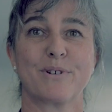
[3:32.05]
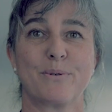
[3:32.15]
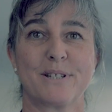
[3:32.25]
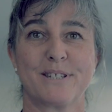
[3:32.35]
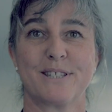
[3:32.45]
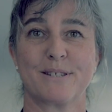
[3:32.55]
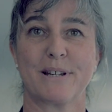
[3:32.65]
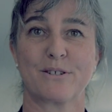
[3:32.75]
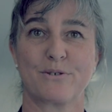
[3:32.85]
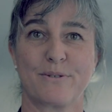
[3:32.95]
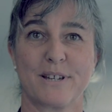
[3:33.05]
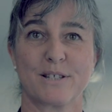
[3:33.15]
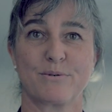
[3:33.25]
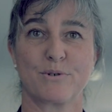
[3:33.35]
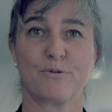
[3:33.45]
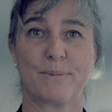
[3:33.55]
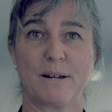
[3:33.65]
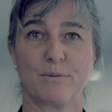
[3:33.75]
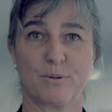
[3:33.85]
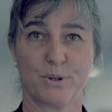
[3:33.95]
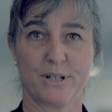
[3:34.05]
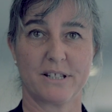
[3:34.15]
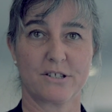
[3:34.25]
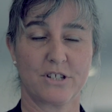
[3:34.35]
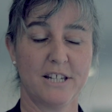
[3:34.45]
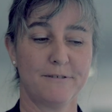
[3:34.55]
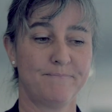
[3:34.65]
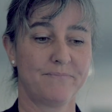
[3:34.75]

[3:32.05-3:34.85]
requested some extra things which we've been able to put in this year.